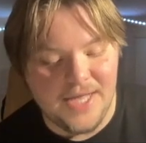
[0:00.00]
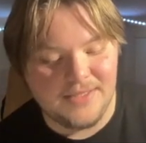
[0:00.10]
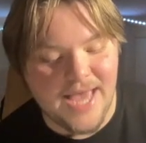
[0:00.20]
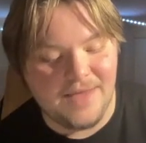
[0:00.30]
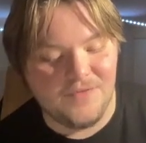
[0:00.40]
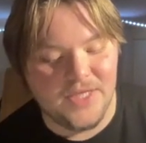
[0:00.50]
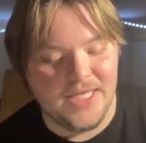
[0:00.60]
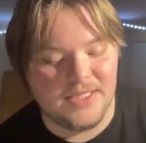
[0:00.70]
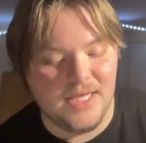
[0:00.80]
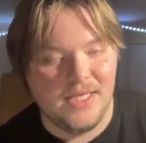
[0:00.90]
And Zach. he took the
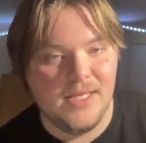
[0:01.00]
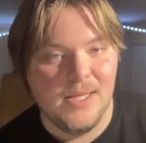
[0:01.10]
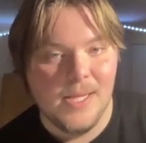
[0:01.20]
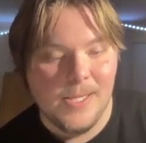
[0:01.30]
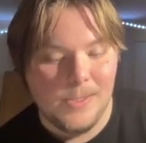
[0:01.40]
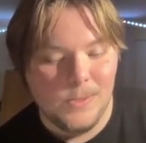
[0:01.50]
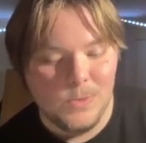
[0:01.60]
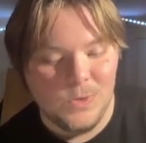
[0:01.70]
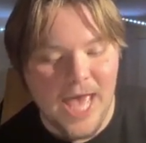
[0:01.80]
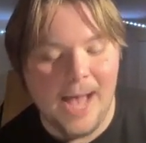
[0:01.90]
Chiefs?
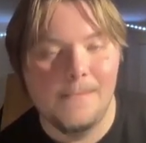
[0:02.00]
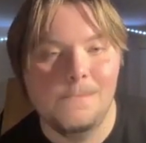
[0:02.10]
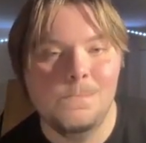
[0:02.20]
Yeah.